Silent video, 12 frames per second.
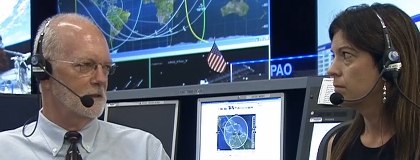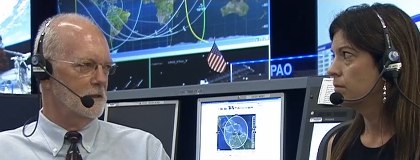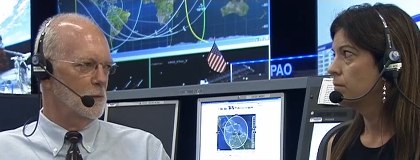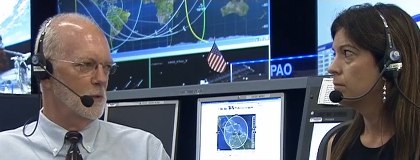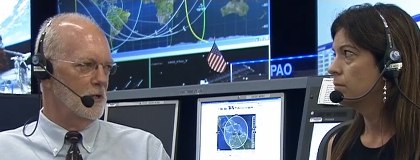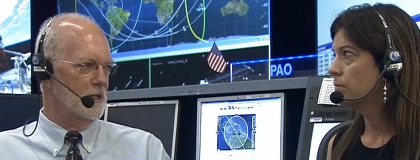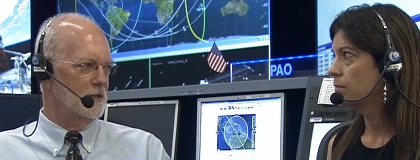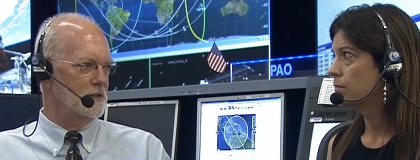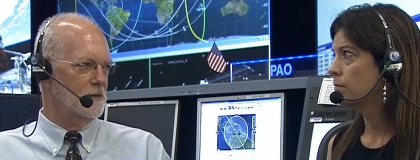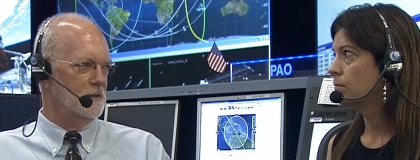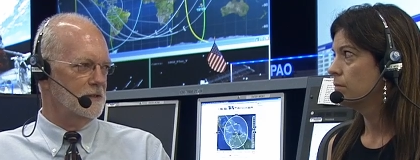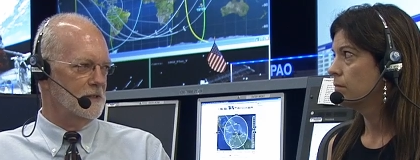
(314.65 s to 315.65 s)
Speaker 1: uh, communities.
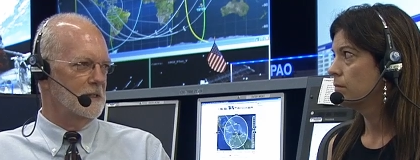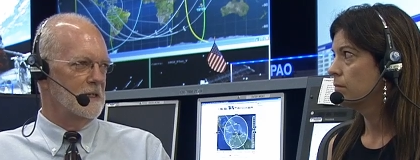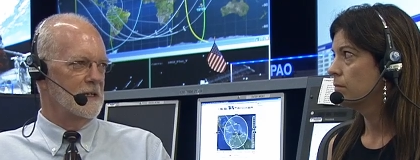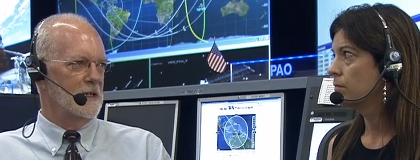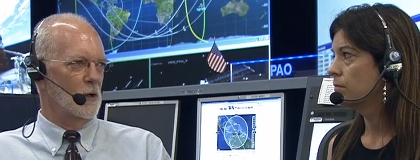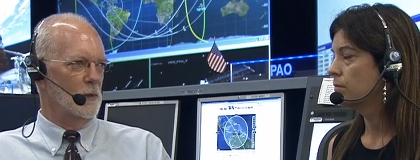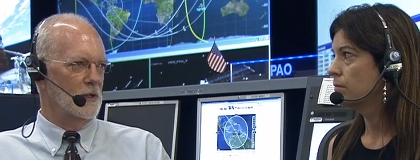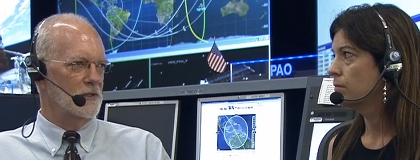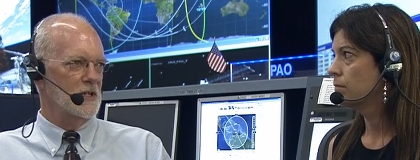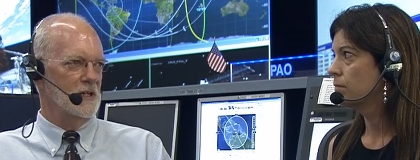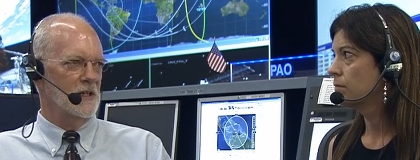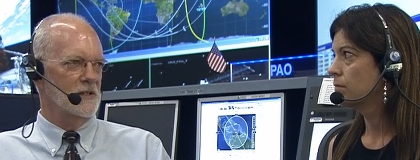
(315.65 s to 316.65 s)
So it's a, a real
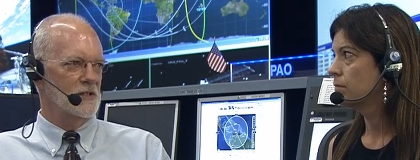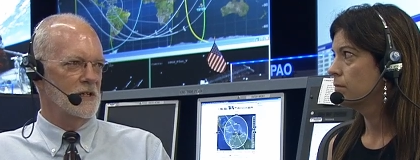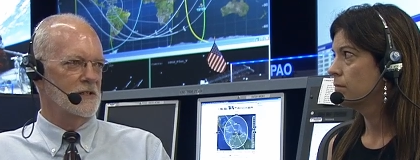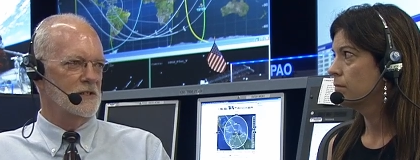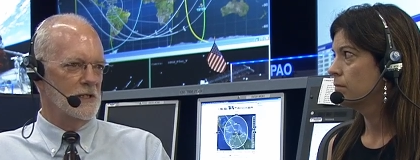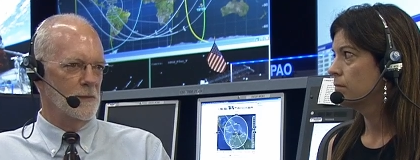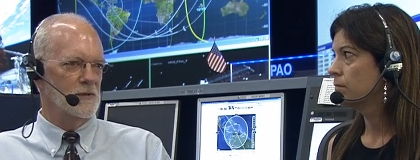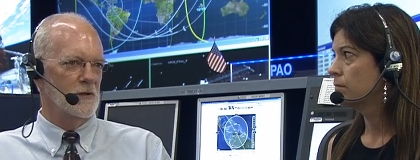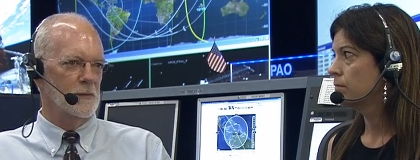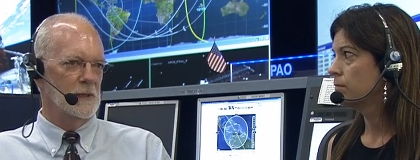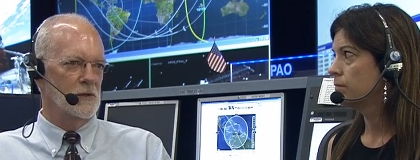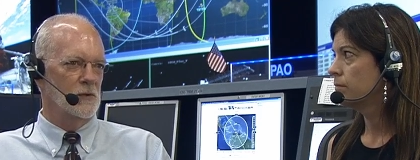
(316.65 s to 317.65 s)
challenge, and our teams
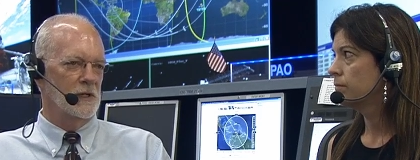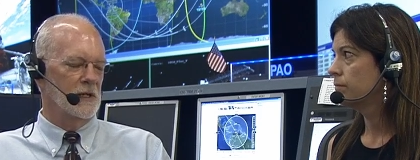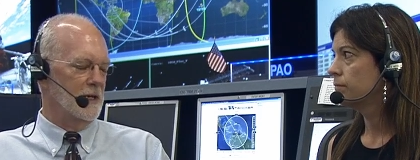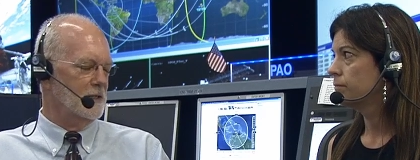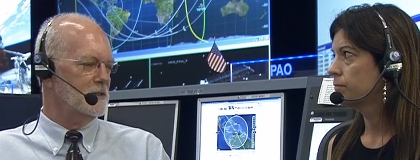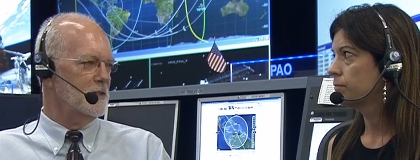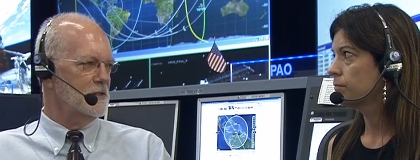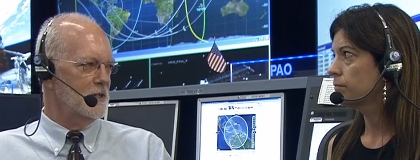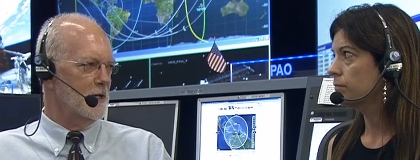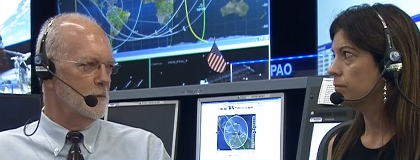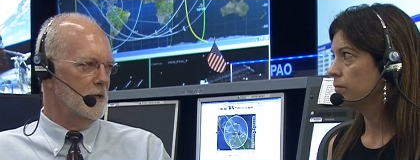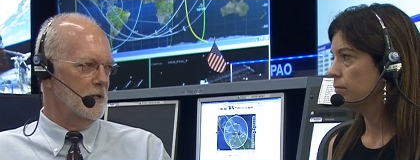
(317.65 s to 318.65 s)
have been doing an excellent
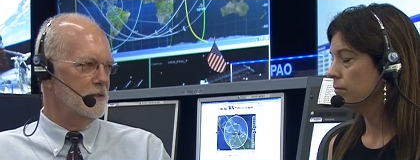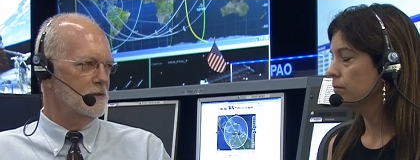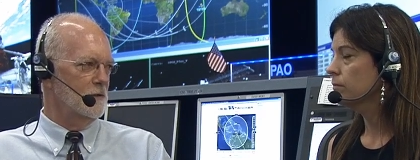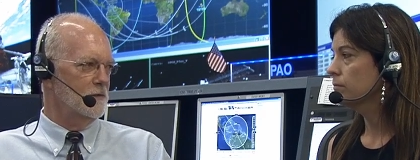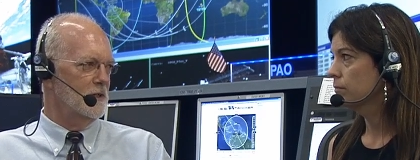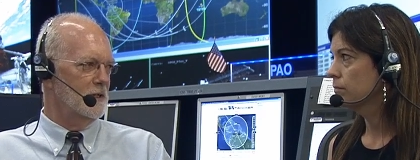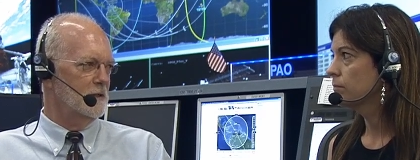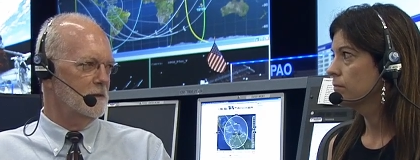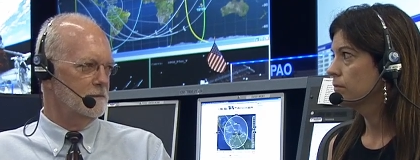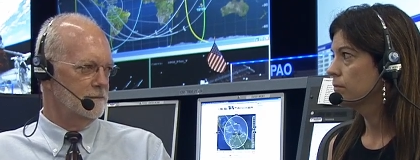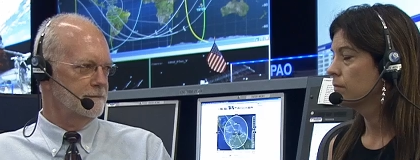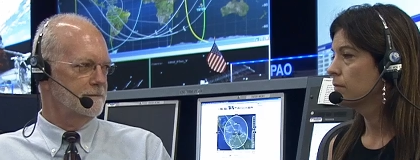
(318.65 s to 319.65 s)
job on it so far.
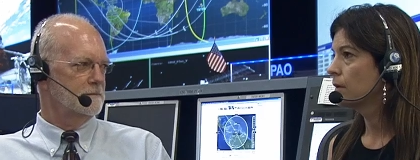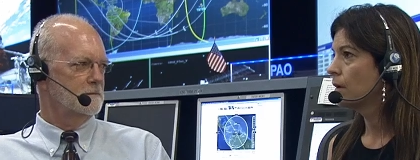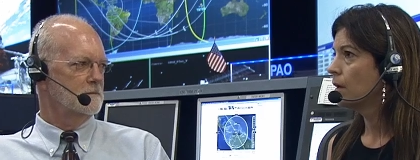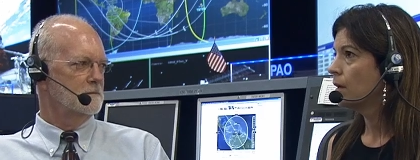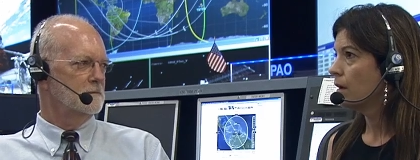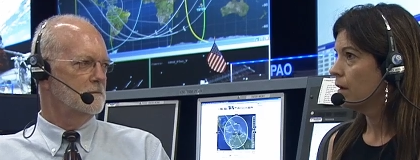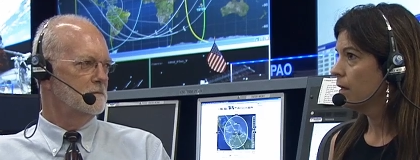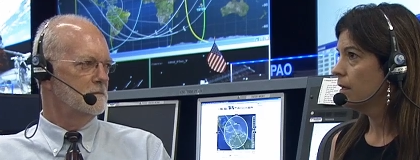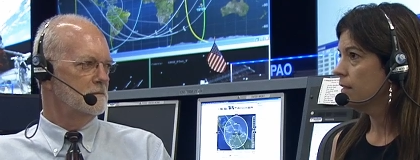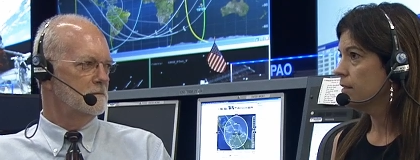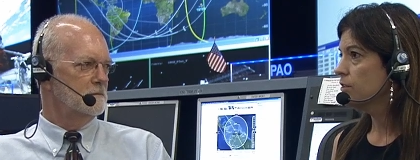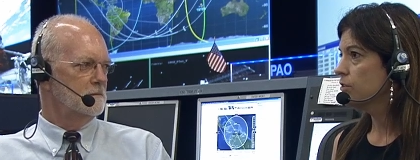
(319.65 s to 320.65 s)
Speaker 2: In
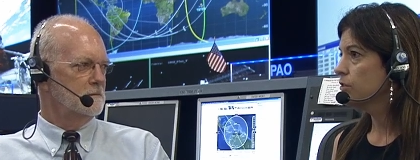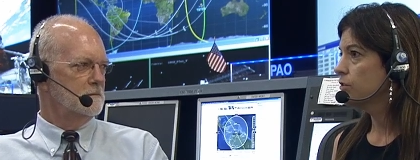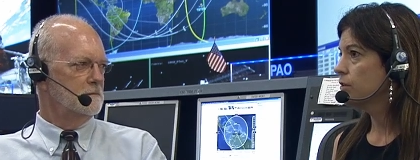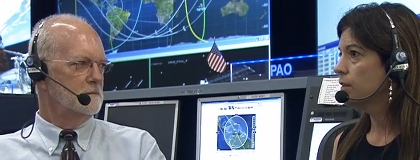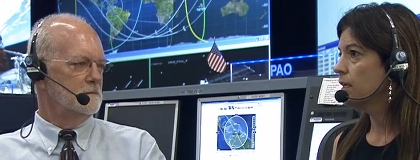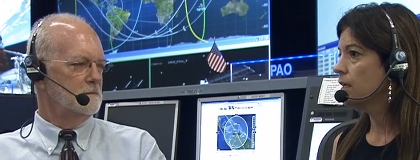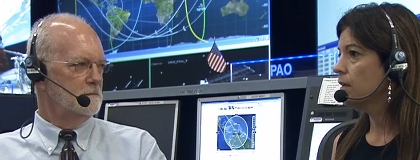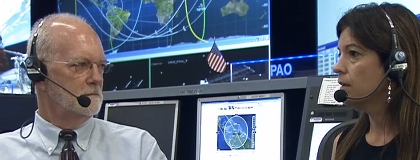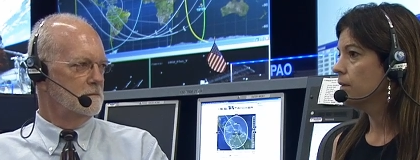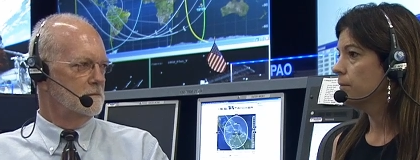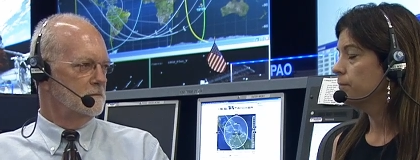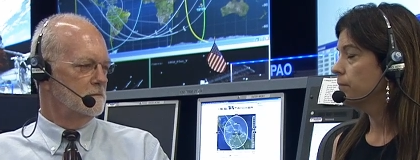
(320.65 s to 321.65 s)
addition to the
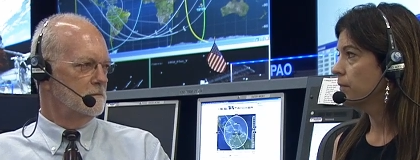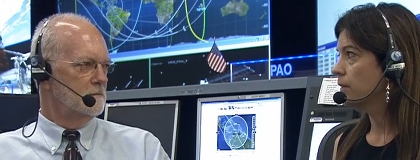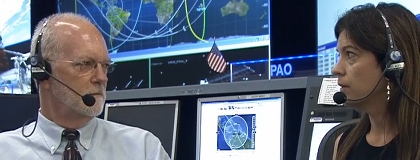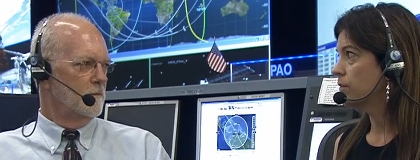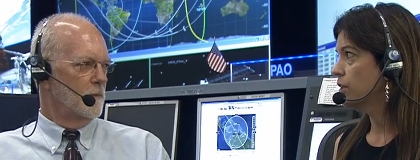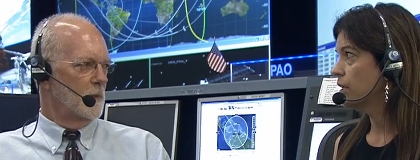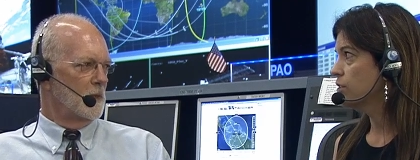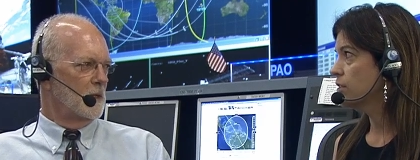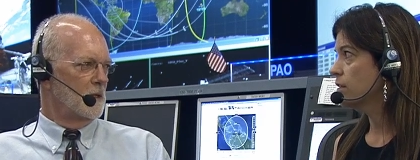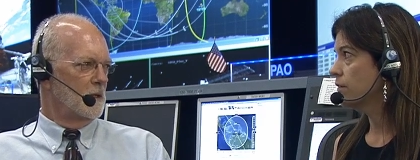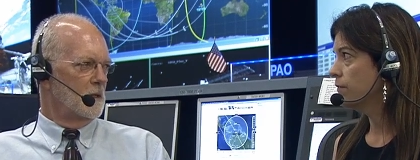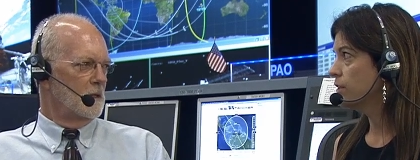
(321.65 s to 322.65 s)
um, the
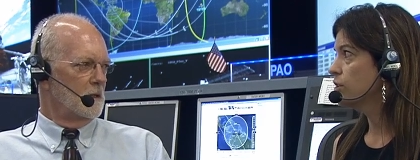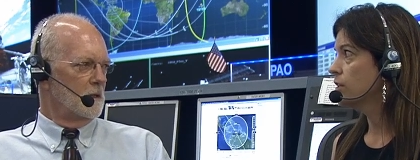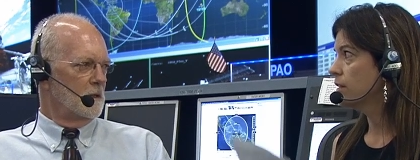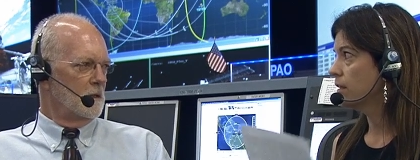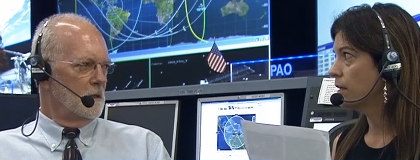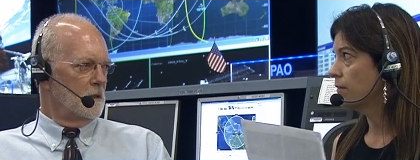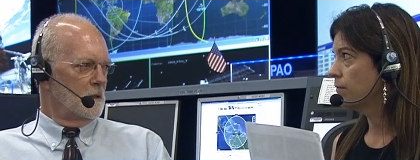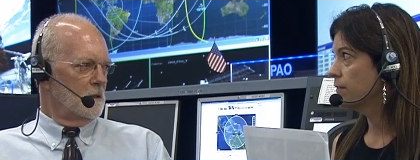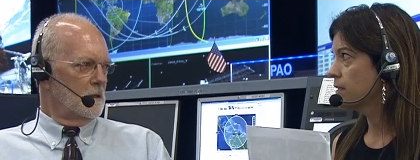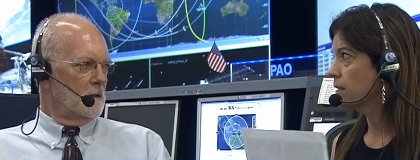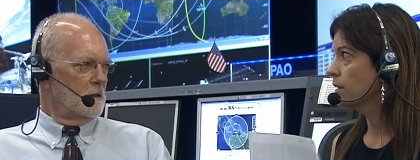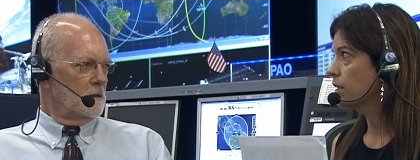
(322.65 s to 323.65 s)
changes in the vision and the
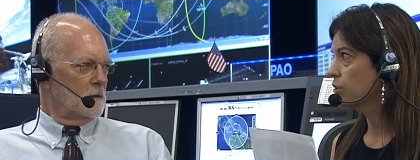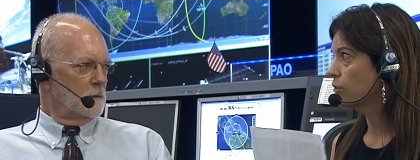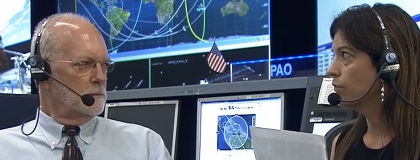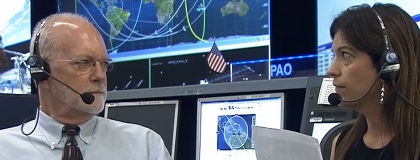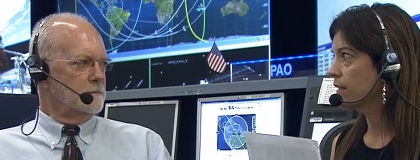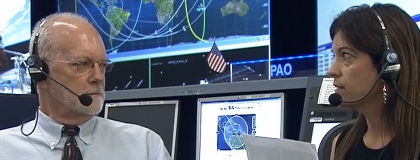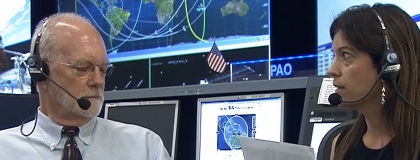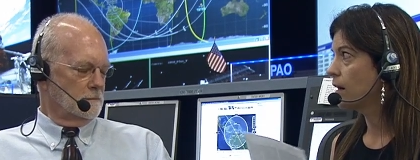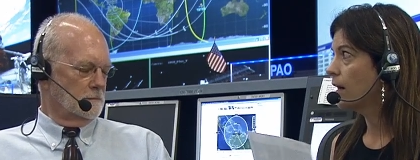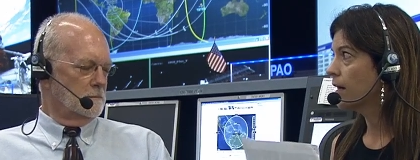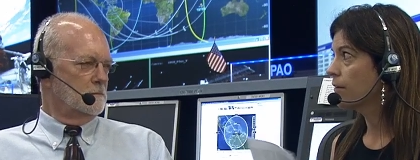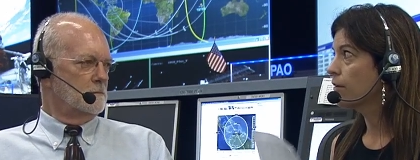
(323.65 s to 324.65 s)
physiological effects on the
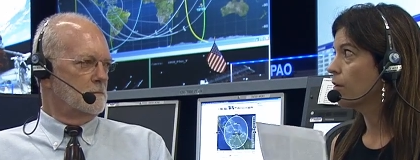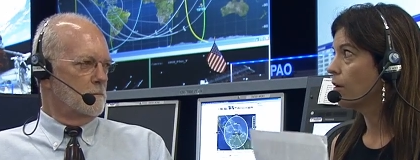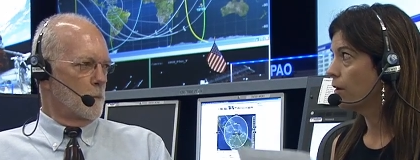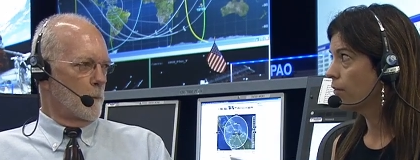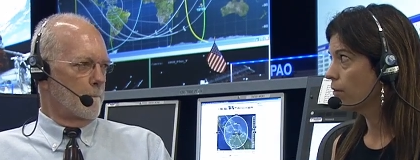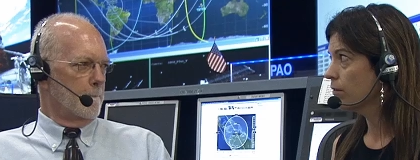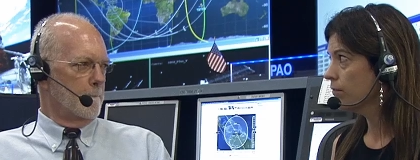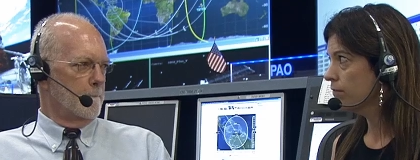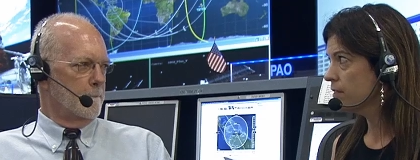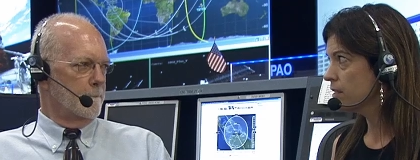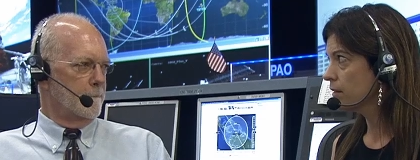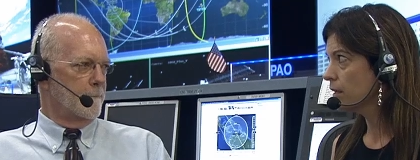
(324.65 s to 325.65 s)
eye, are there other
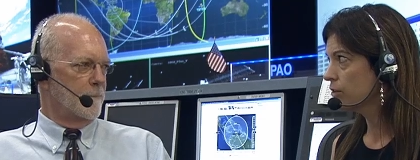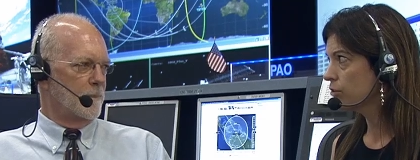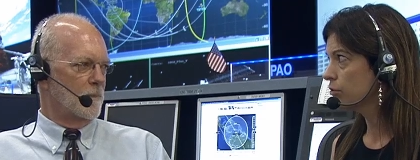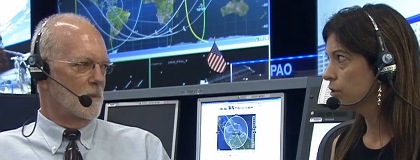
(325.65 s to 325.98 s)
physiological